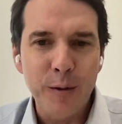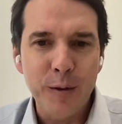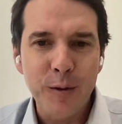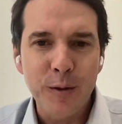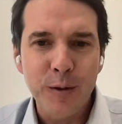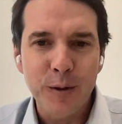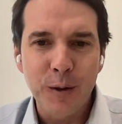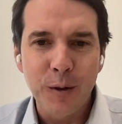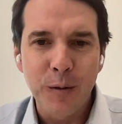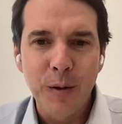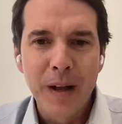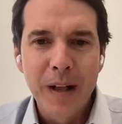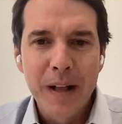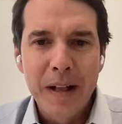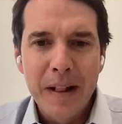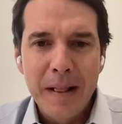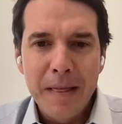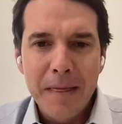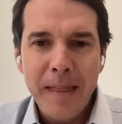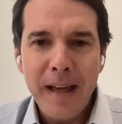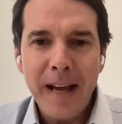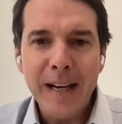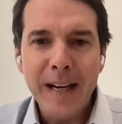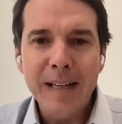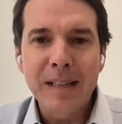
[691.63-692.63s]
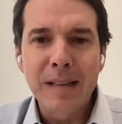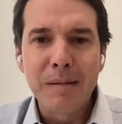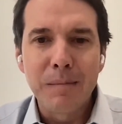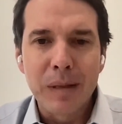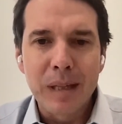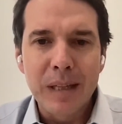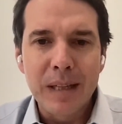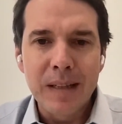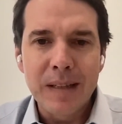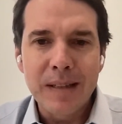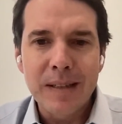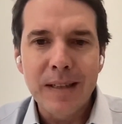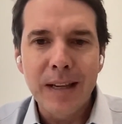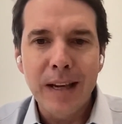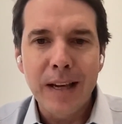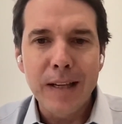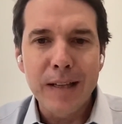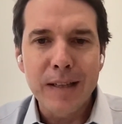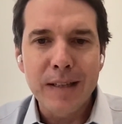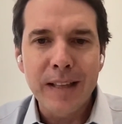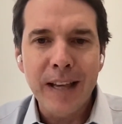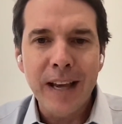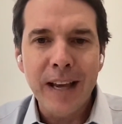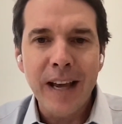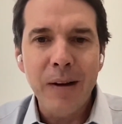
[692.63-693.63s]
So that to me
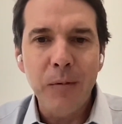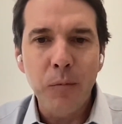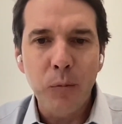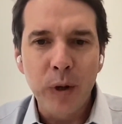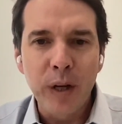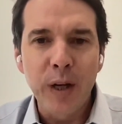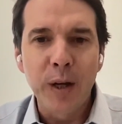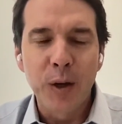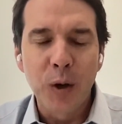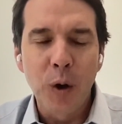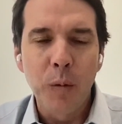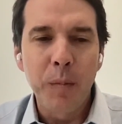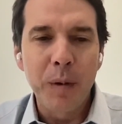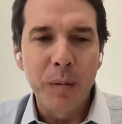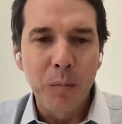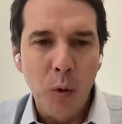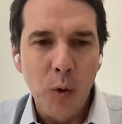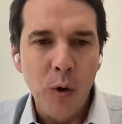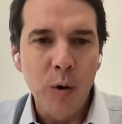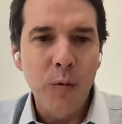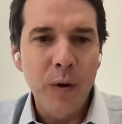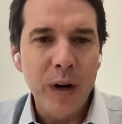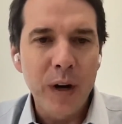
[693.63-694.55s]
says that we could open more